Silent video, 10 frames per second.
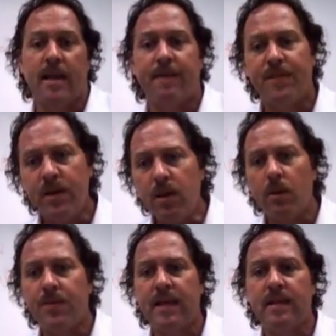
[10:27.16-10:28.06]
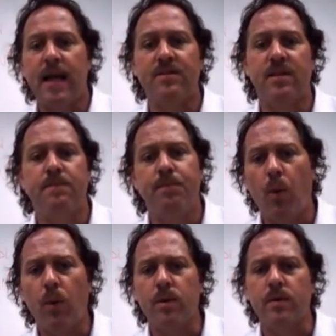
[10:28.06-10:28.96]
Now, if you don't think that's
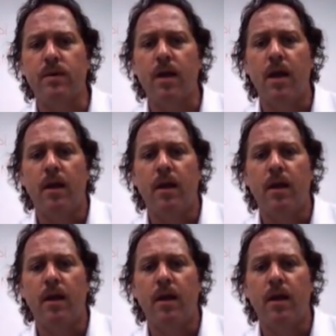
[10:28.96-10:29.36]
important,